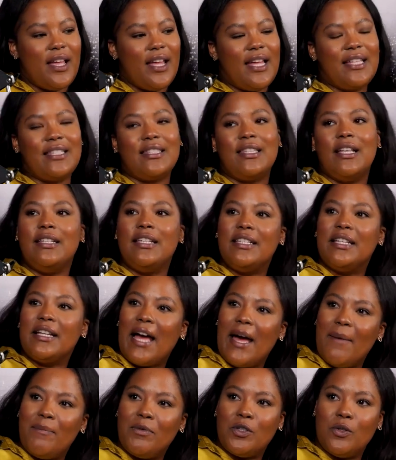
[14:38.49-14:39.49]
It's the leading
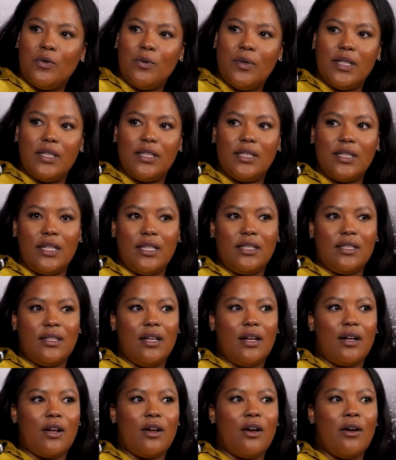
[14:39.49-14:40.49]
up to it. It's
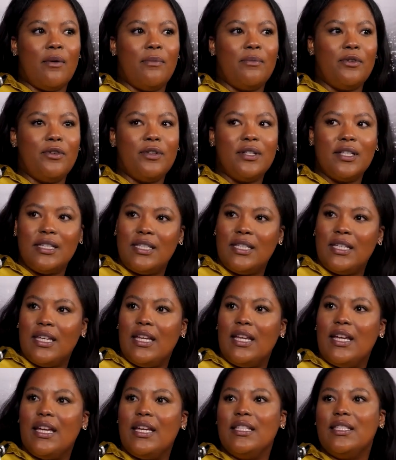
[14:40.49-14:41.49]
the
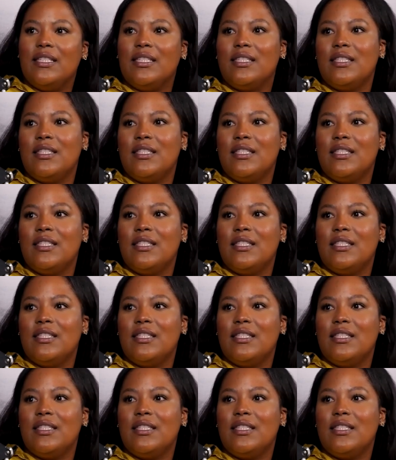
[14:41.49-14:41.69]
community. It's